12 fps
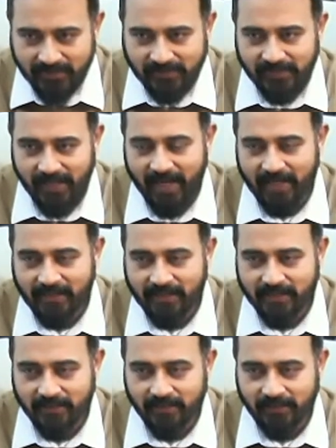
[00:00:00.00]
and
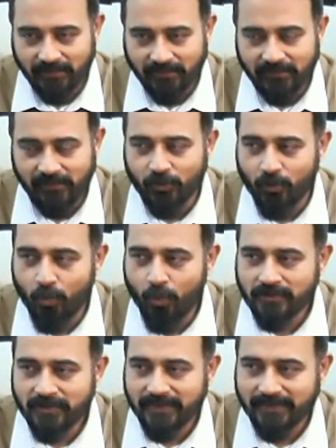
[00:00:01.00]
the
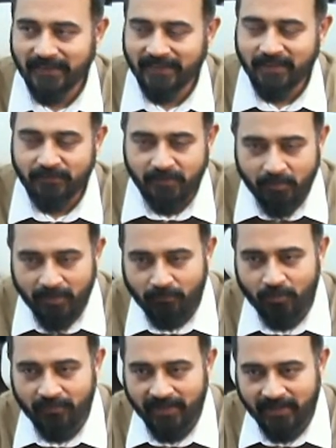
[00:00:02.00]
clothes that the women were
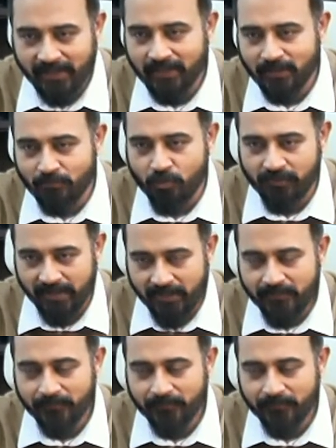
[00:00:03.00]
wearing in the movie,